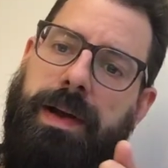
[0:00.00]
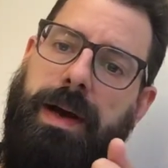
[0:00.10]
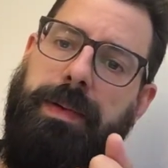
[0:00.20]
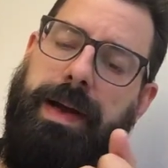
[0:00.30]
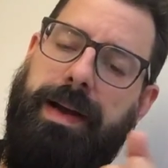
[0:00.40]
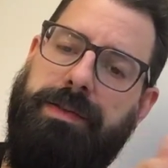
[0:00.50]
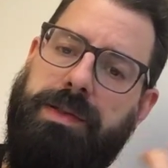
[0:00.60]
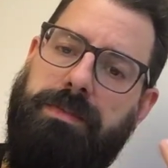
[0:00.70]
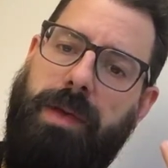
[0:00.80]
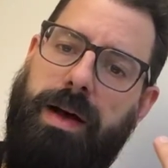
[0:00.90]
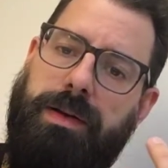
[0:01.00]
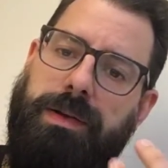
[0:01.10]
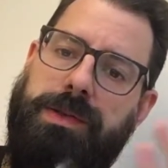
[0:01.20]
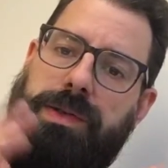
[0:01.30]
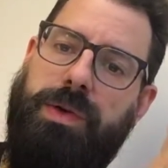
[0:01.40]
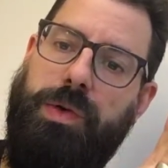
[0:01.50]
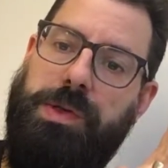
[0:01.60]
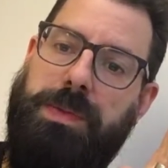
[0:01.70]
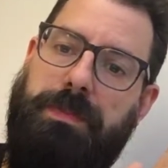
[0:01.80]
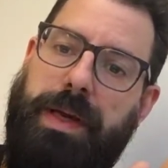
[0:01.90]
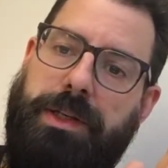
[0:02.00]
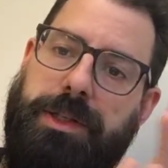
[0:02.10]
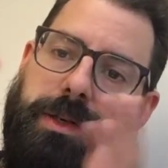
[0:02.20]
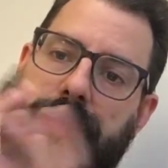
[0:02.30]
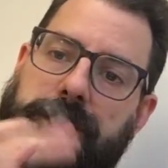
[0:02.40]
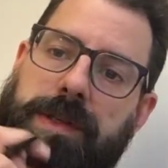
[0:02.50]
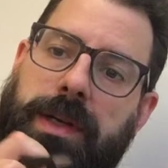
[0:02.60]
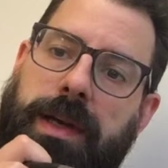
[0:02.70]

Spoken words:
I might have some models or some pictures.